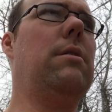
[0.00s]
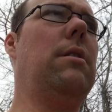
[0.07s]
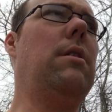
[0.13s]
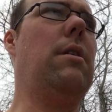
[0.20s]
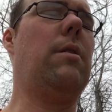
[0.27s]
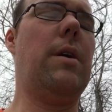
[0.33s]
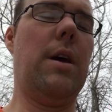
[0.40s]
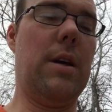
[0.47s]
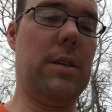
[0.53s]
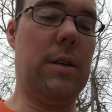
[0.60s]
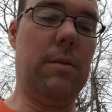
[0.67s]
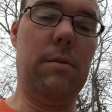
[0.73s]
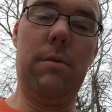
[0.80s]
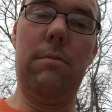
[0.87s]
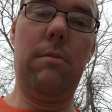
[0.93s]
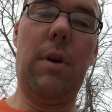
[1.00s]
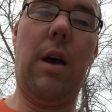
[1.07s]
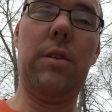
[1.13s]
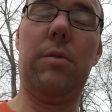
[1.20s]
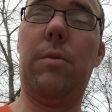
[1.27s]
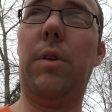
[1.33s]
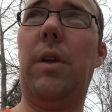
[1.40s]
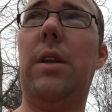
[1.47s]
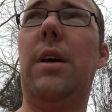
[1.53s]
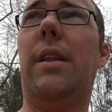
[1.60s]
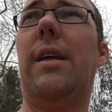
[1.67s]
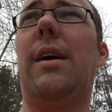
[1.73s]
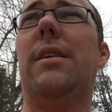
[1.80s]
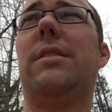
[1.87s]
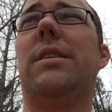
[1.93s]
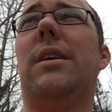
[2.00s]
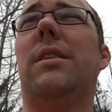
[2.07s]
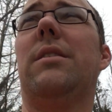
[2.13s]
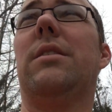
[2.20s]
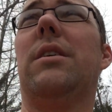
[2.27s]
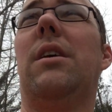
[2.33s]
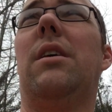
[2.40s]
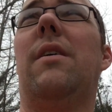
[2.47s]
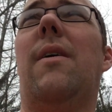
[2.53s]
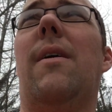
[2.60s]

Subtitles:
you know, he hasn't really done that since.